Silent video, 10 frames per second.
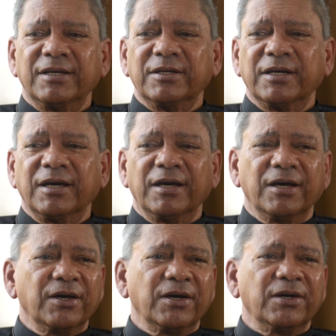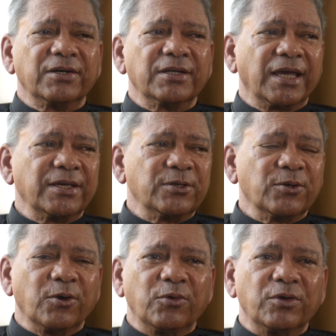like,
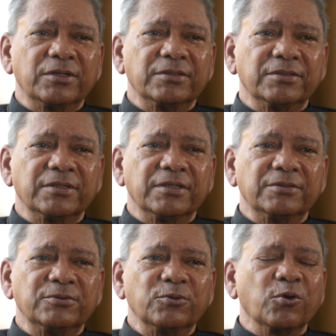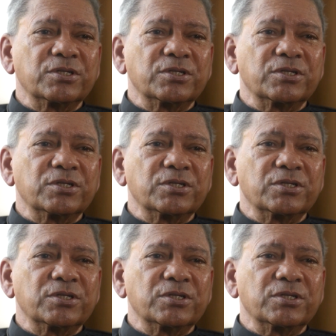no